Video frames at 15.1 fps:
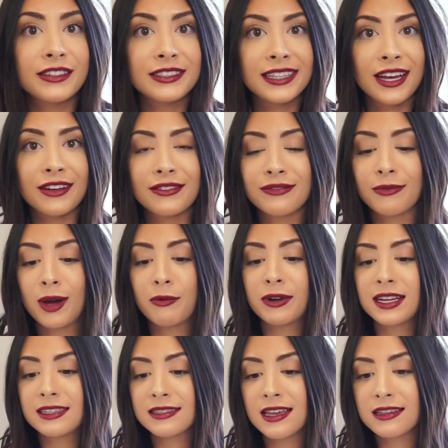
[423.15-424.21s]
So what
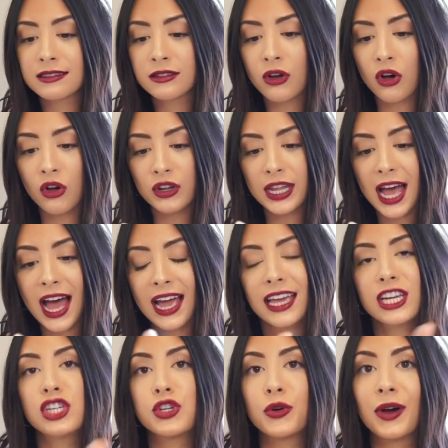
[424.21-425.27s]
one is this called? I
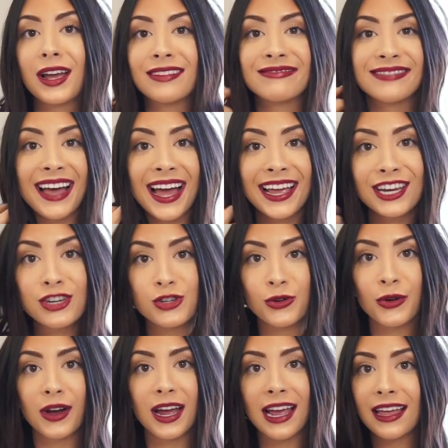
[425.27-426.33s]
enjoy
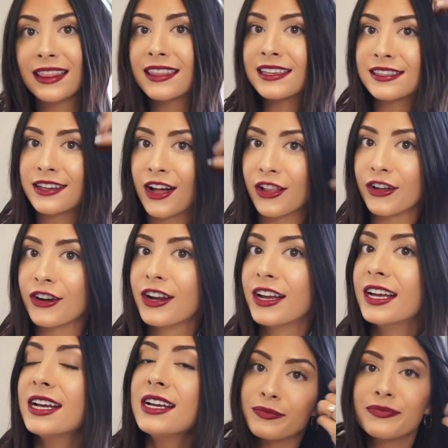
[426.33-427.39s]
this color.
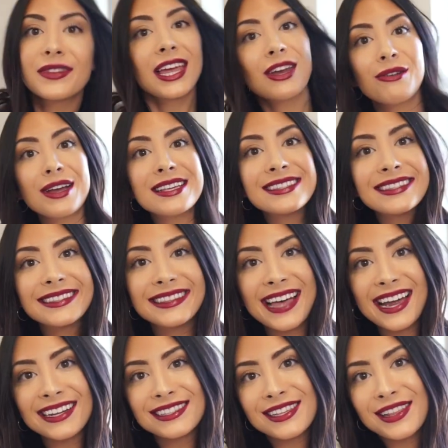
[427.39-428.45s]
Anyways,
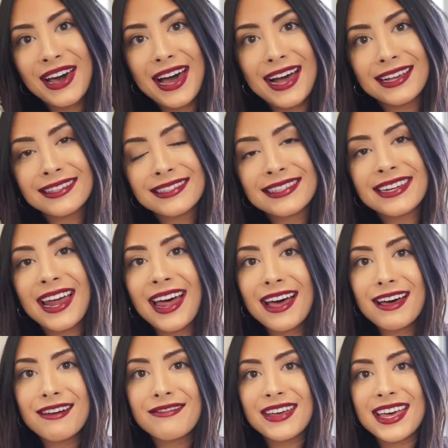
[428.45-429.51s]
that is the last
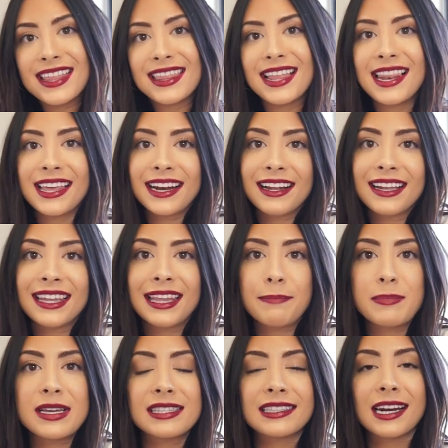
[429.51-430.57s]
of the little
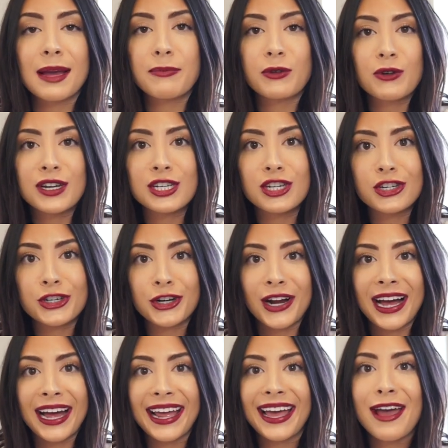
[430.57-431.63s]
lippies that I'm going to
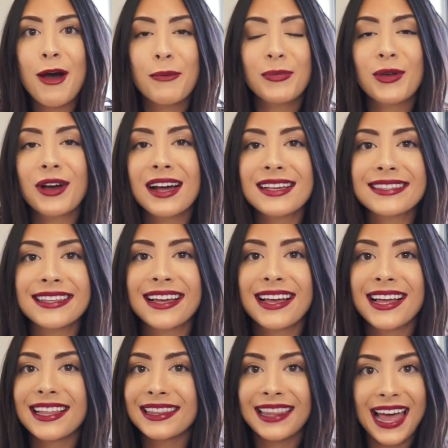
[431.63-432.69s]
try. I hope you guys
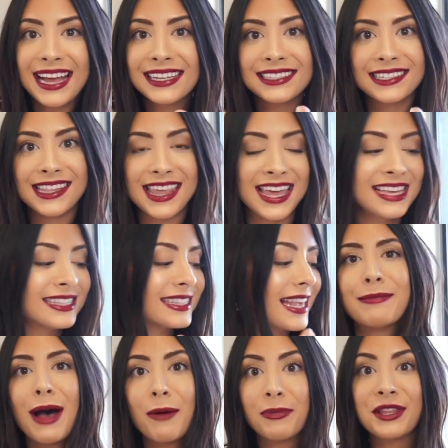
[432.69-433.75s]
liked this.
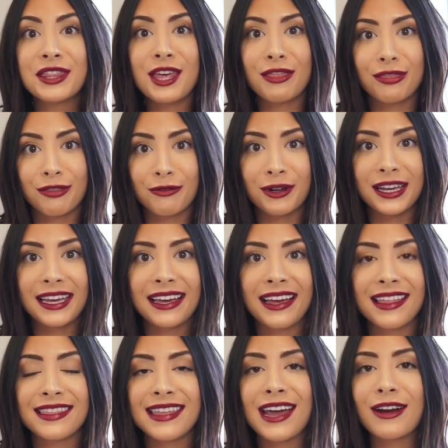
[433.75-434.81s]
I'll put the three
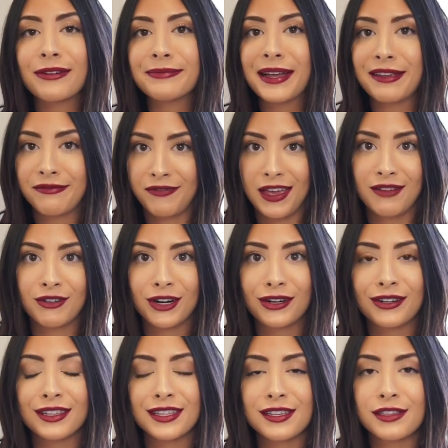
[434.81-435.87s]
that are my favorite
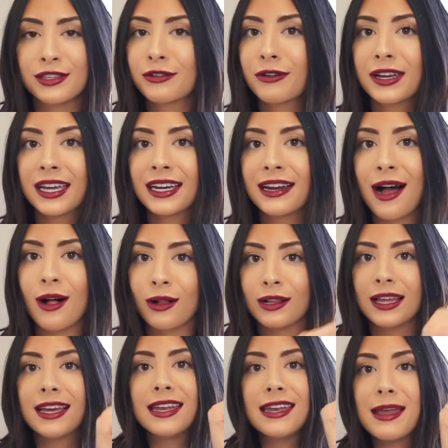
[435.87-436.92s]
on the screen.
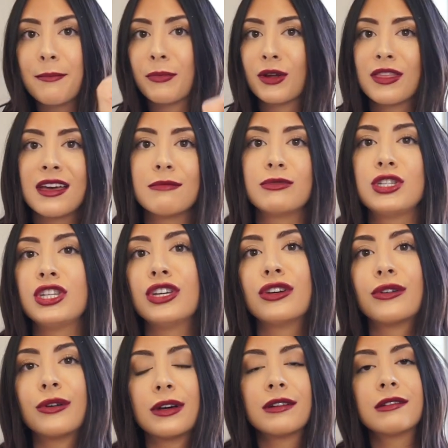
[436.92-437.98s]
I'll number them
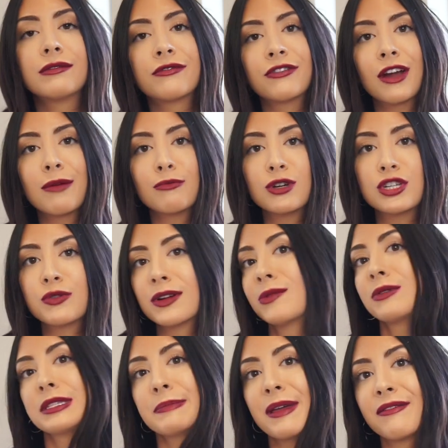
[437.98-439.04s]
too, from which one
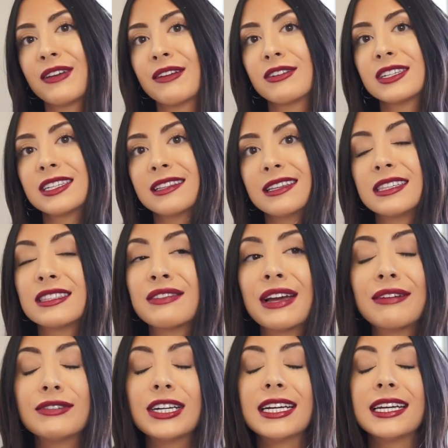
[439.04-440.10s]
was my favorite to least
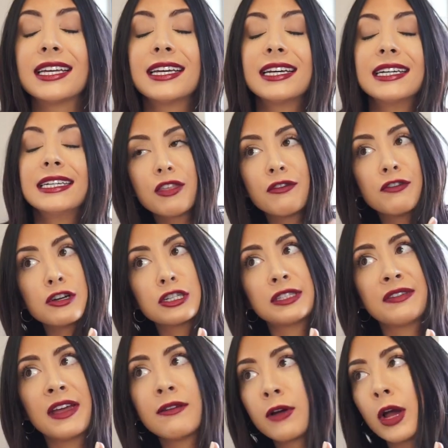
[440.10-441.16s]
favorite. The first
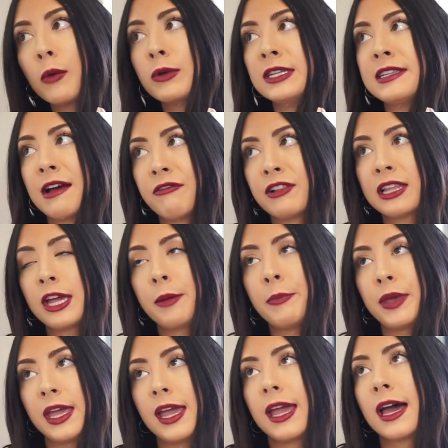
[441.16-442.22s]
favorite would definitely
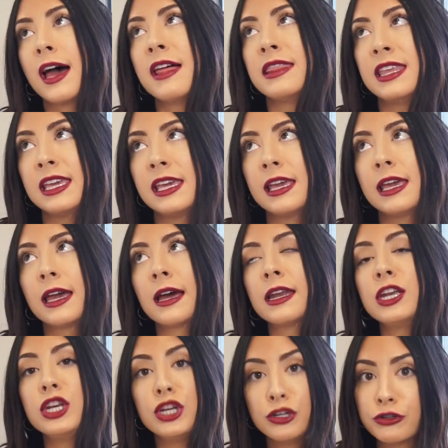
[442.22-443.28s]
be
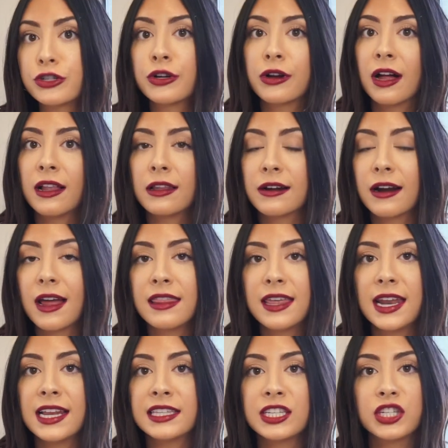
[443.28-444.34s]
the neutral color, and
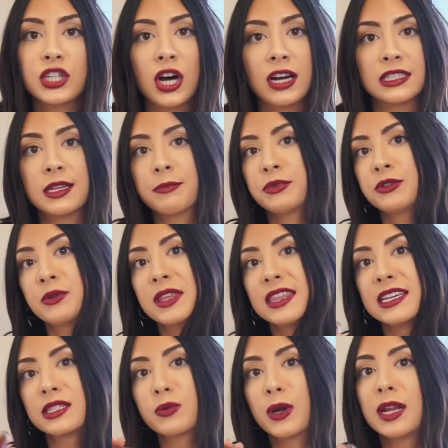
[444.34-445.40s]
then it's a toss up between
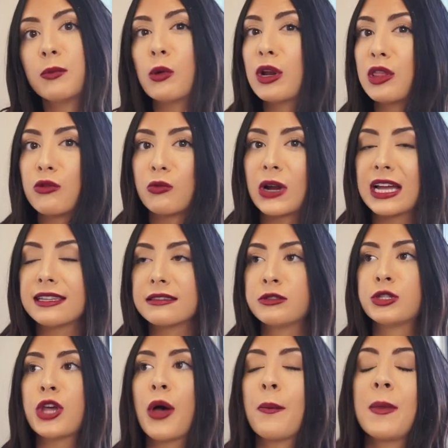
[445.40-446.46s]
this one and one of the reds.
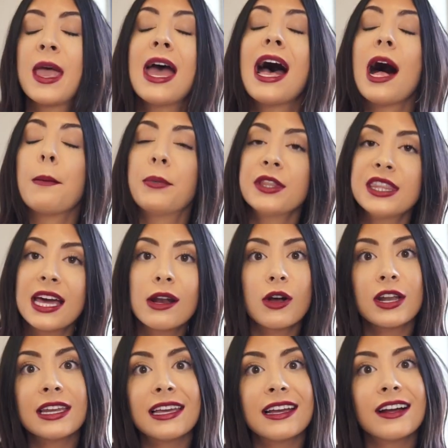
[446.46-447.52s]
So I'll put that
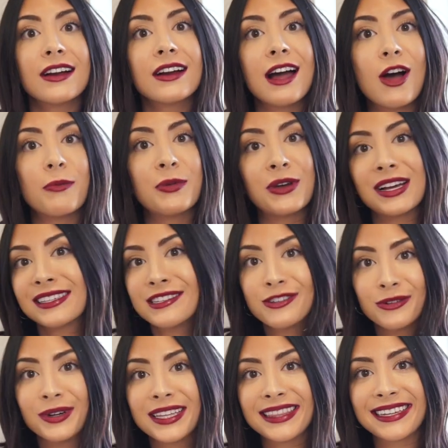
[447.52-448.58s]
on here. I hope you guys
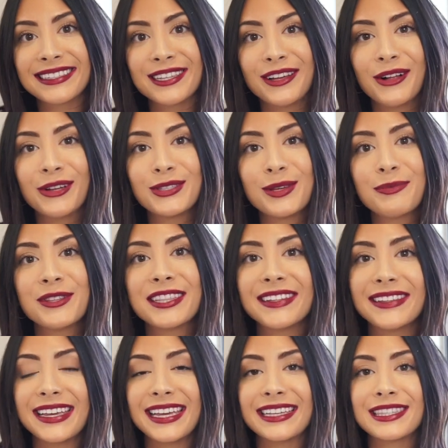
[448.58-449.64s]
enjoyed this. I'll also put the
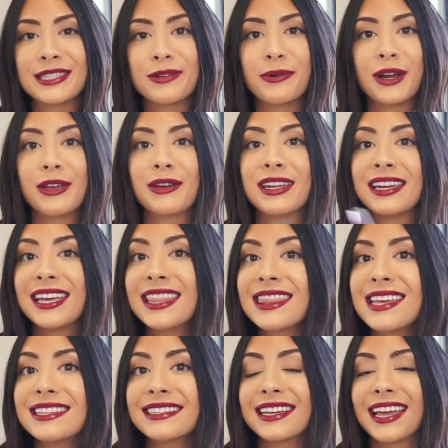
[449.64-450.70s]
links to where you can get
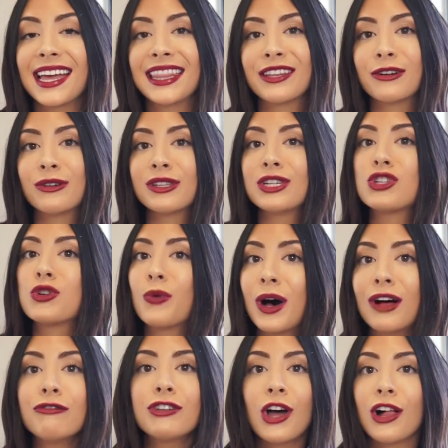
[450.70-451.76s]
this. Again, they're only
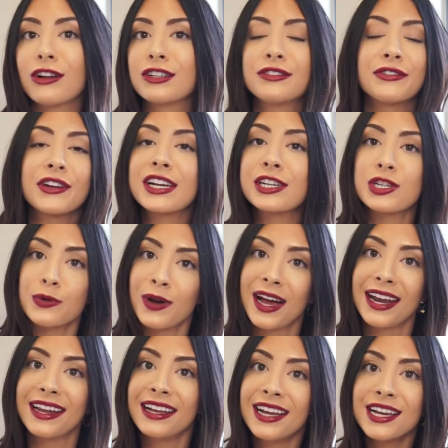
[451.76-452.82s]
$12 for each
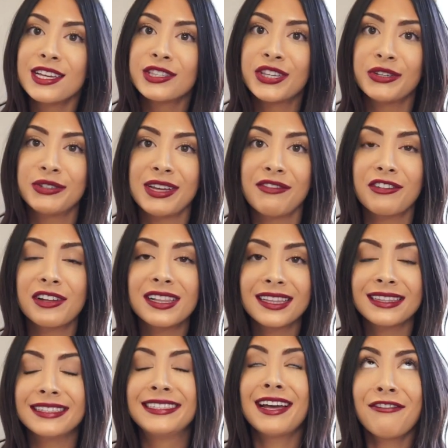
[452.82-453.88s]
one. So
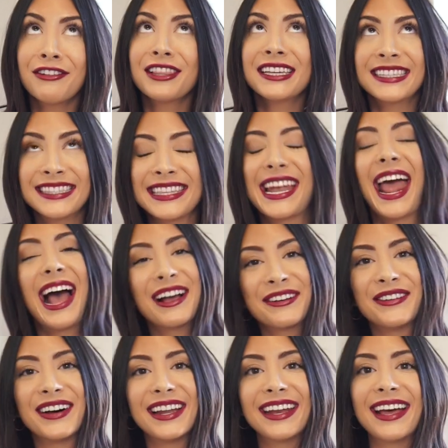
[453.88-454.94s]
definitely snag
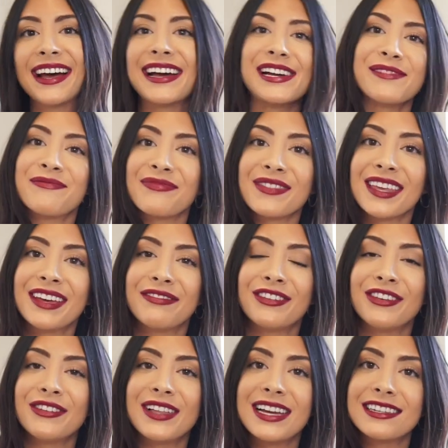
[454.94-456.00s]
one if
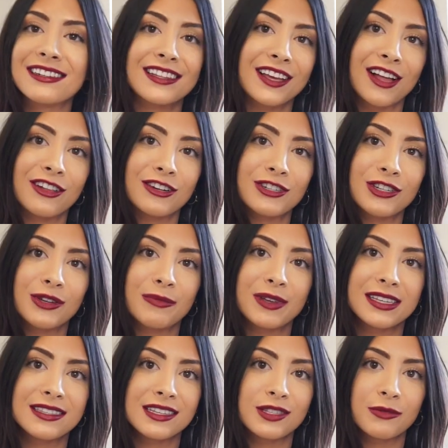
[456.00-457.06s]
you liked the color too,
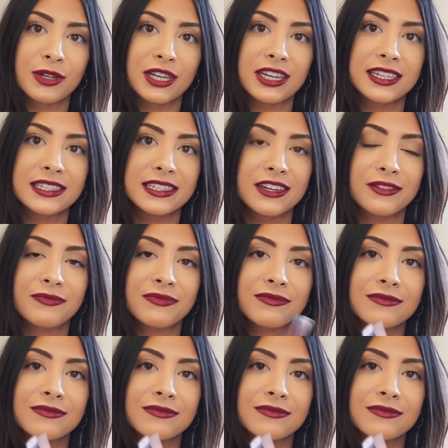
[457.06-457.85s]
because it's a really good deal.